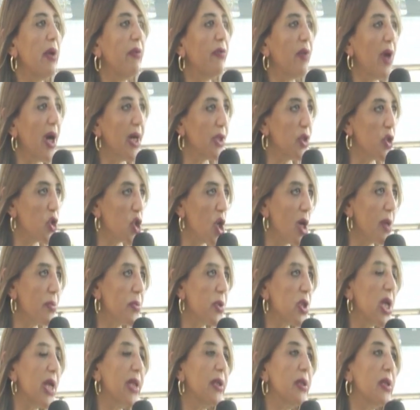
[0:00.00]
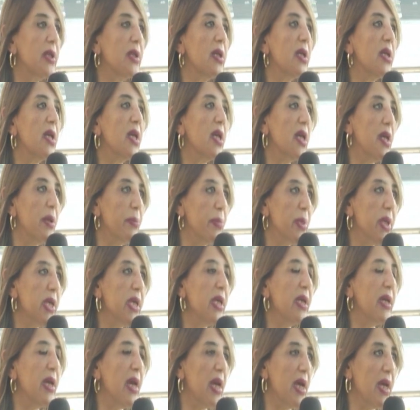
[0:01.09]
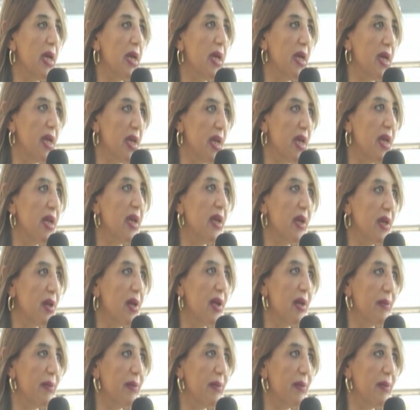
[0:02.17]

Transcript: find jobs and be uh,